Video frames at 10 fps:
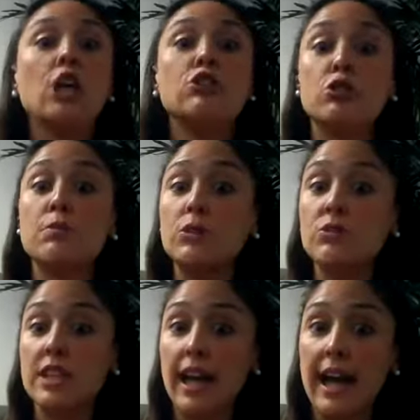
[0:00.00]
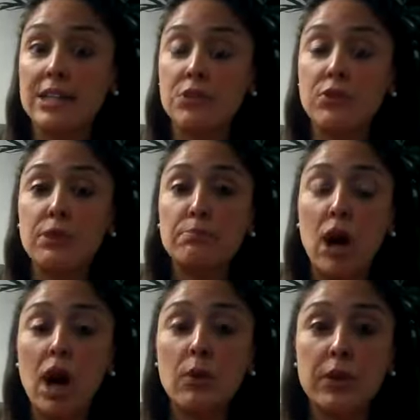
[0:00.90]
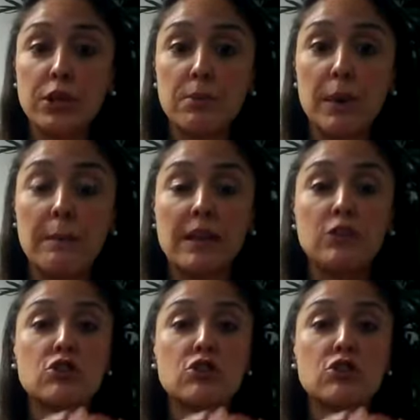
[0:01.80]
You should be using a hands-free bra when you're pumping.